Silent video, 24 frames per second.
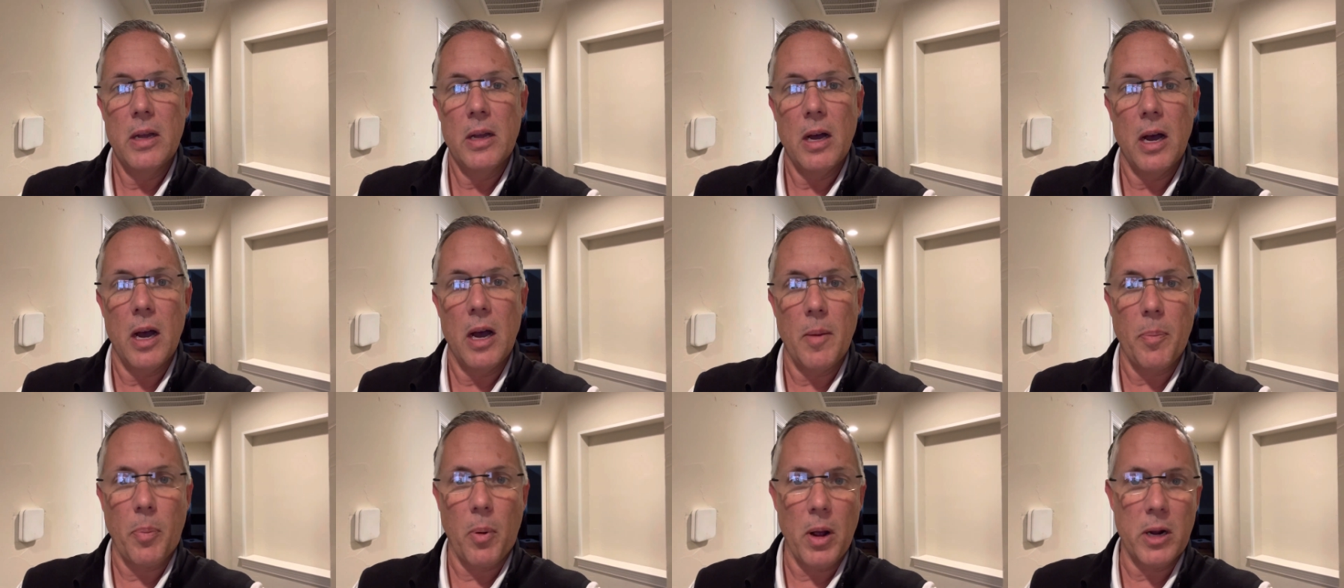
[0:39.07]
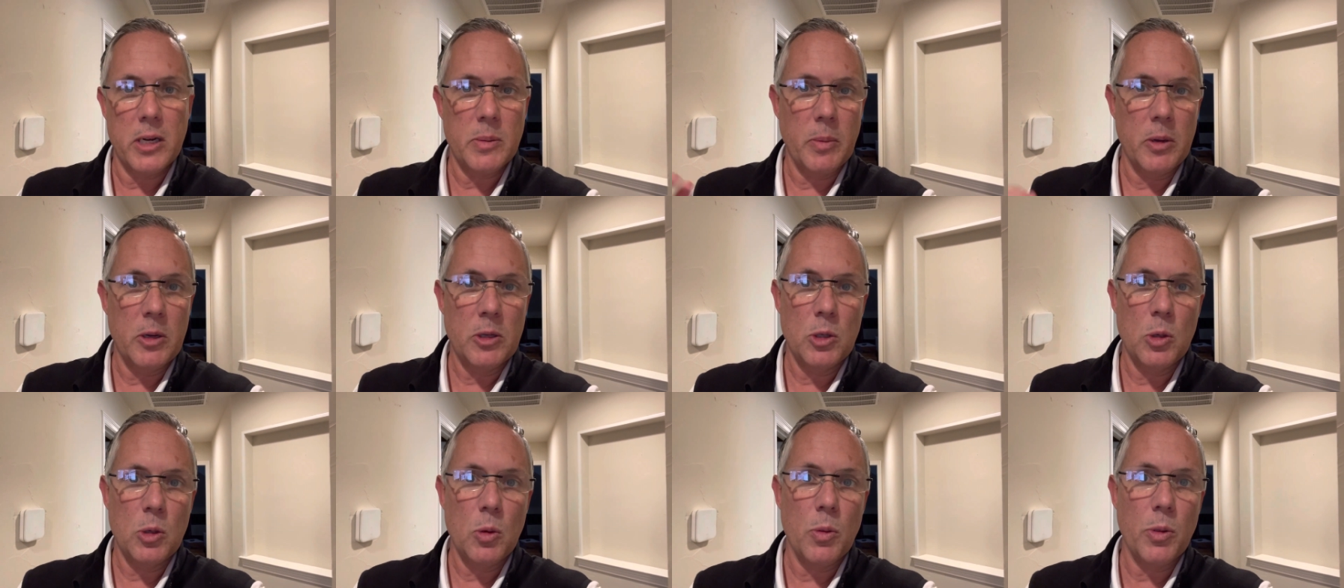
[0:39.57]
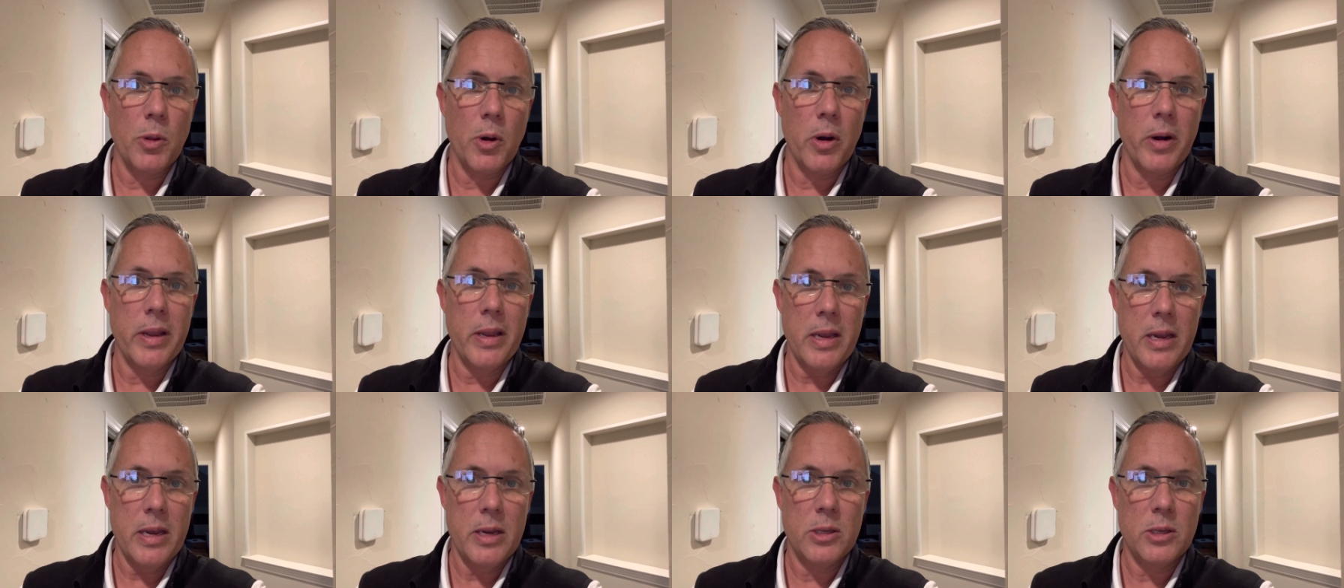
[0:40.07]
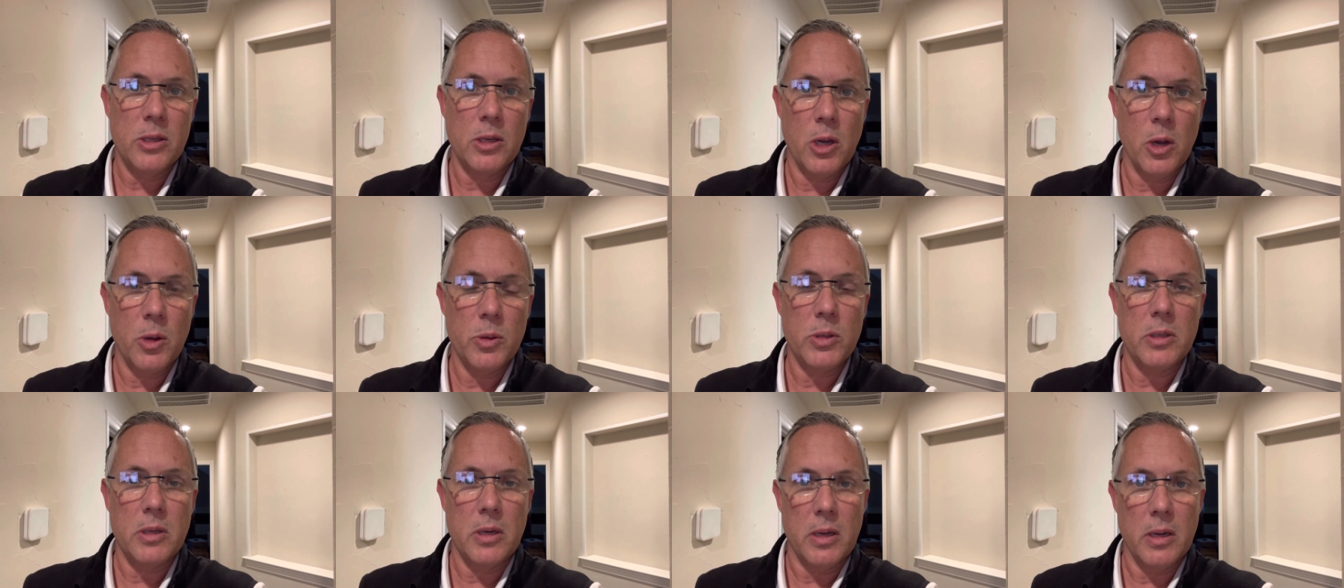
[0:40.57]
approximately 2.30 East
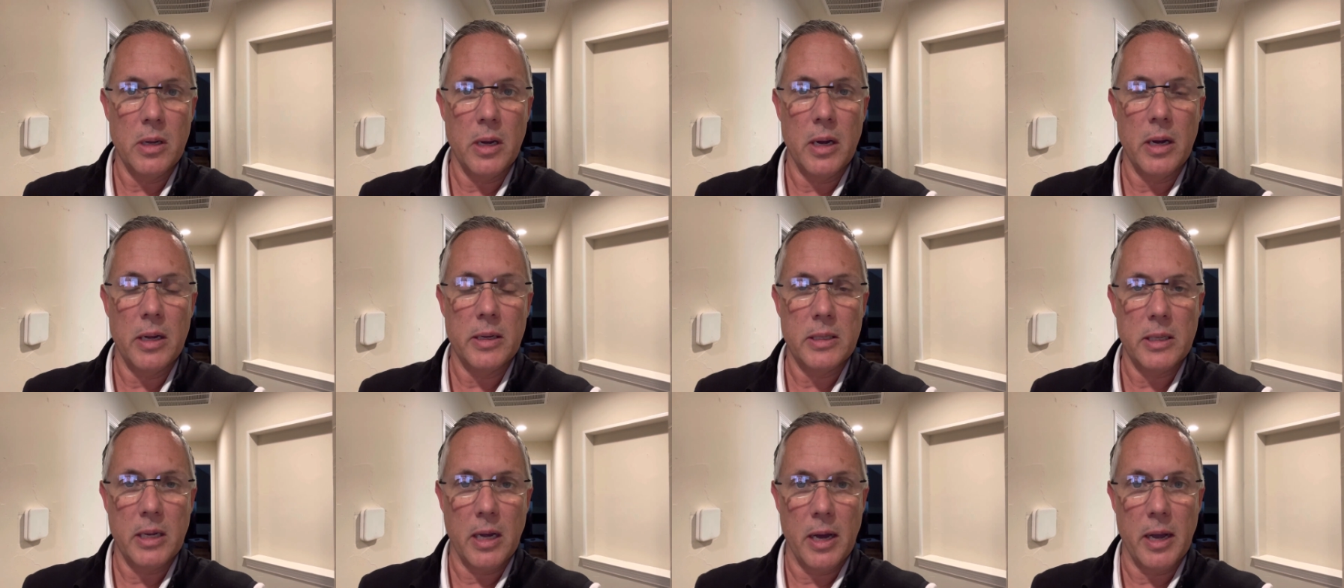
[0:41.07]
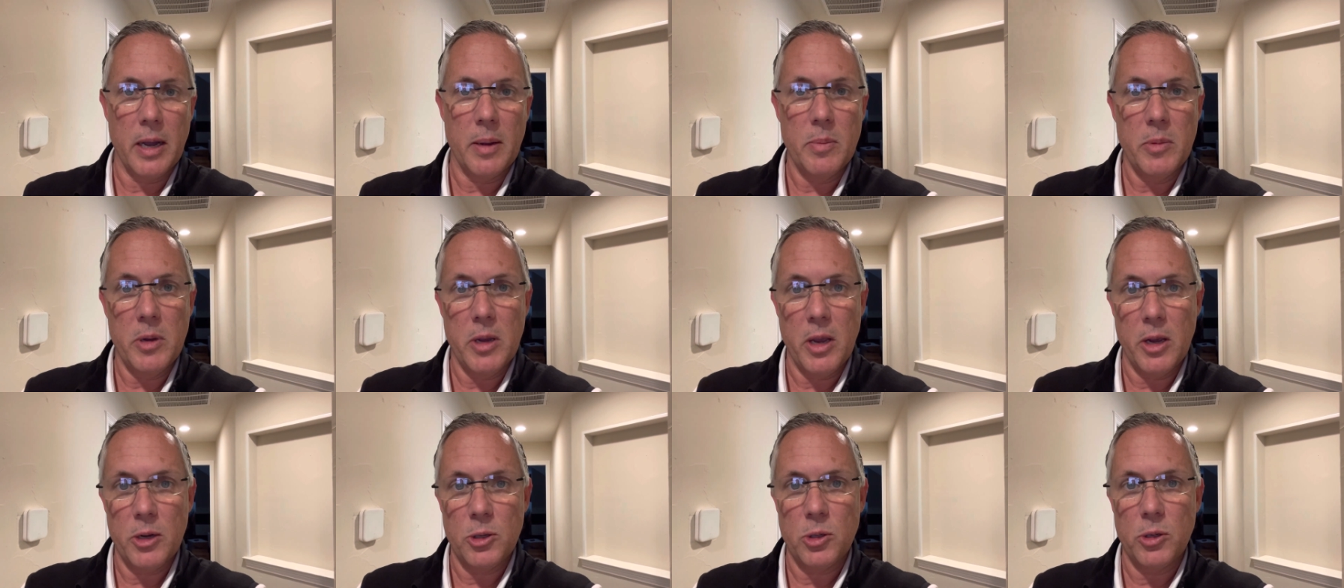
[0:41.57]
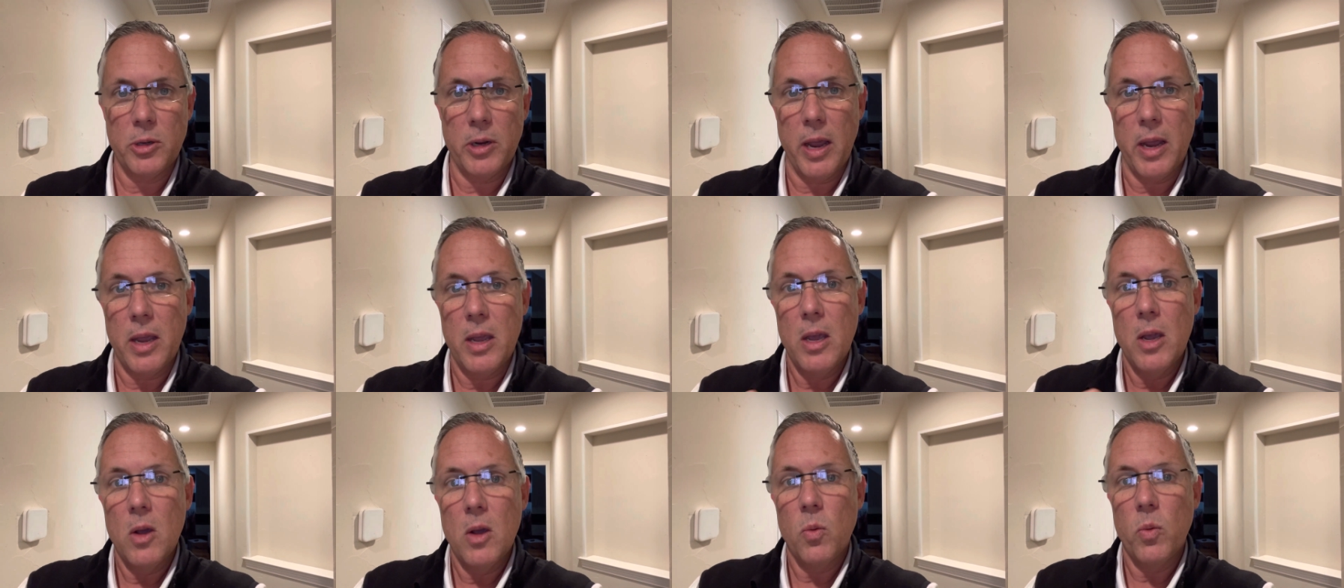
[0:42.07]
Coast uh, time yesterday.